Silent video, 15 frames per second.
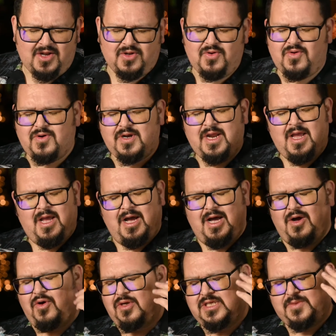Lord,
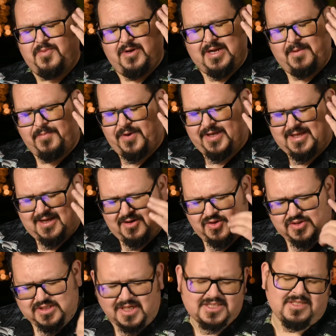uh, Holy Spirit, I pray that
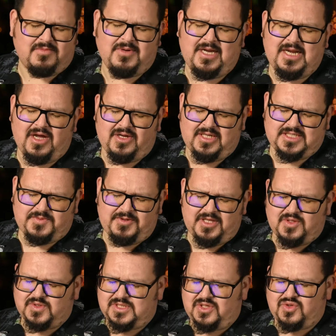you touch them right now.
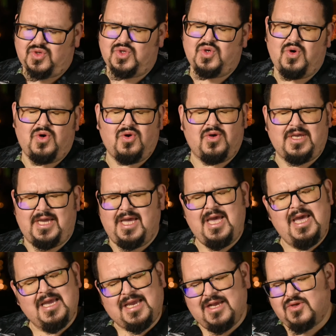Espíritu Santo, yo oro que,
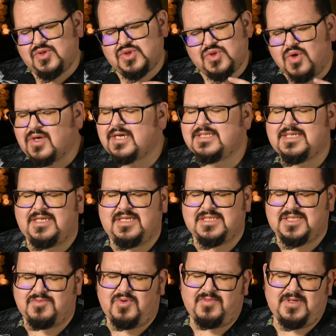que los toques en
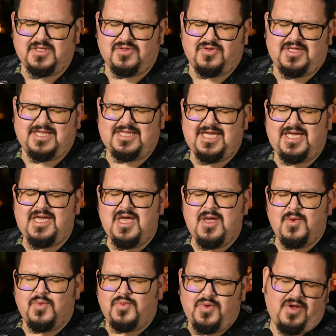este momento, that they
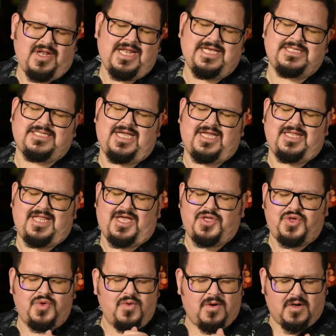realize that, that
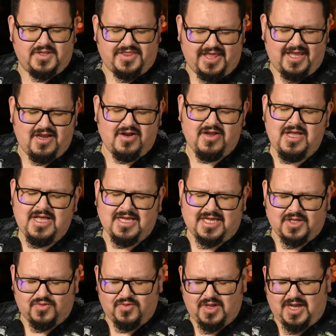you are there,
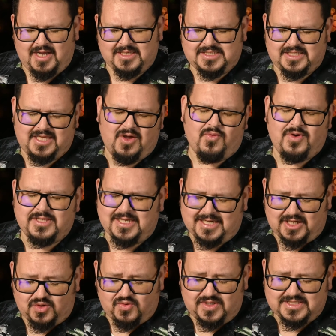que uh, se den cuenta
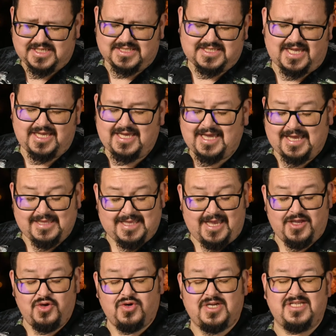que tú estás ahí, and
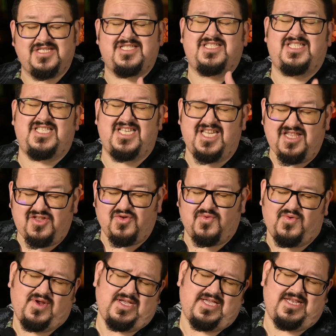that you continue
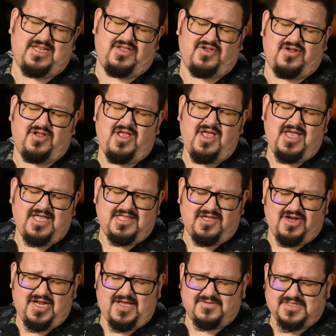working in, your, in
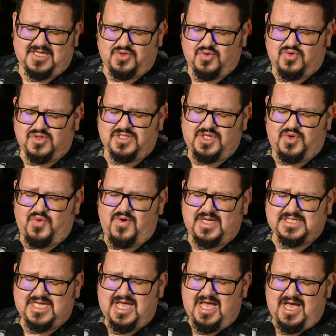their lives, que tú
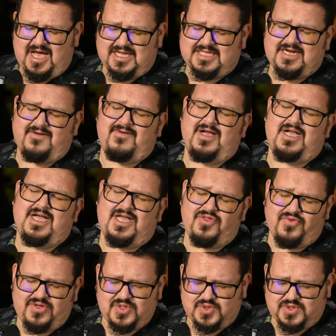continúas uh,
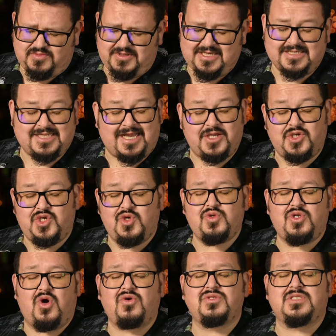trabajando en sus vidas, that
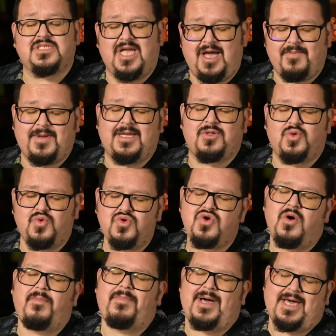you don't stop, que tú
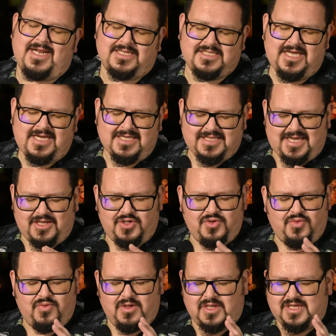no paras, that
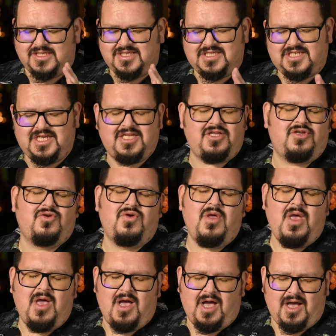you will continue
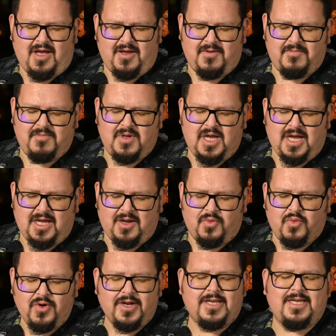uh,
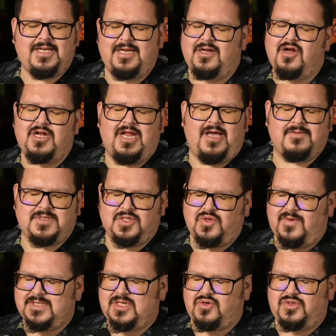uh, working in our lives, que
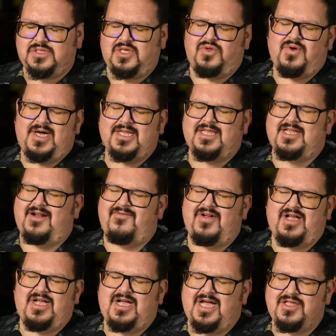tú vas a continuar continuar
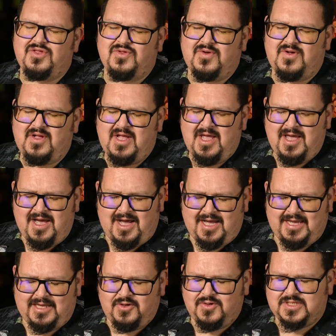trabajando
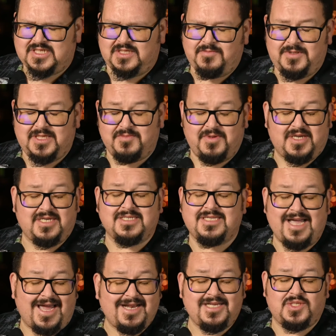uh, en nuestras vidas,
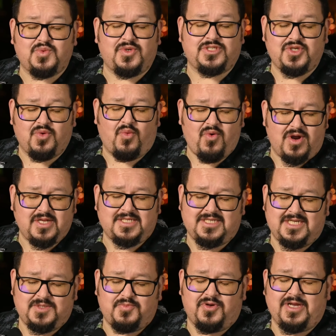because that is what your word
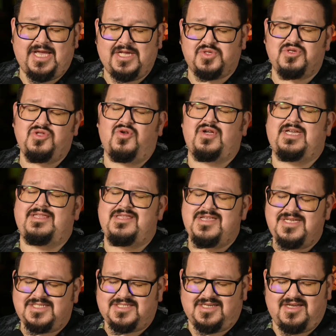says, porque eso es lo que
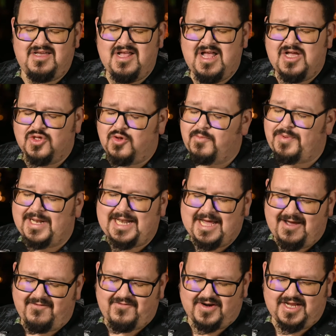dice tu
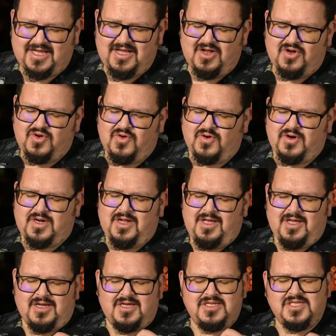palabra. Lord,
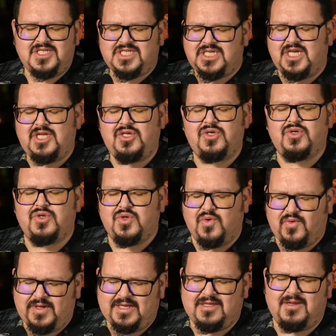continue
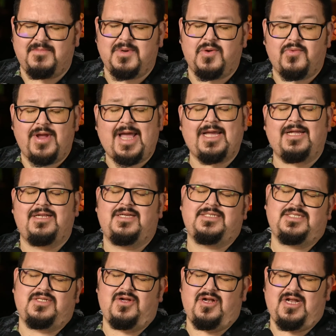doing the
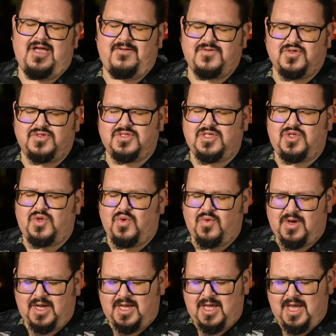miraculous in our lives.
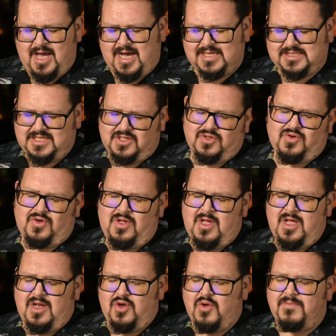Continúa haciendo
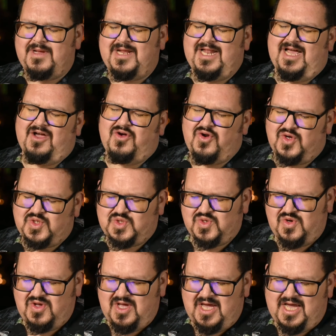lo
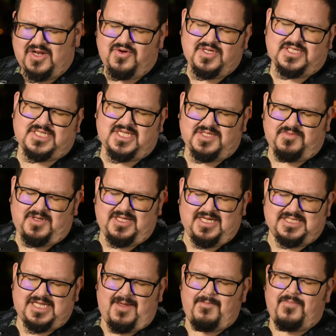milagroso en nuestras
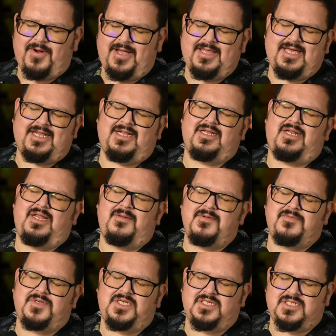vidas. I pray that in the name
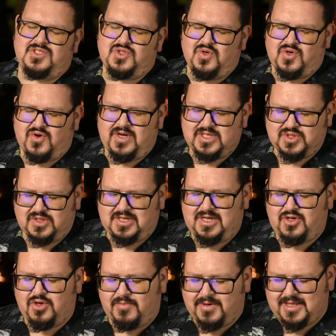of Jesus. Yo oro eso en
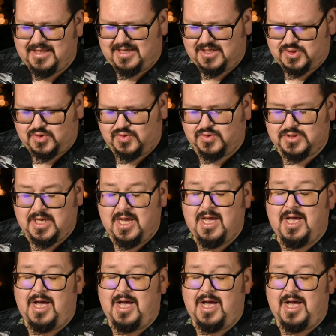el nombre de Jesús.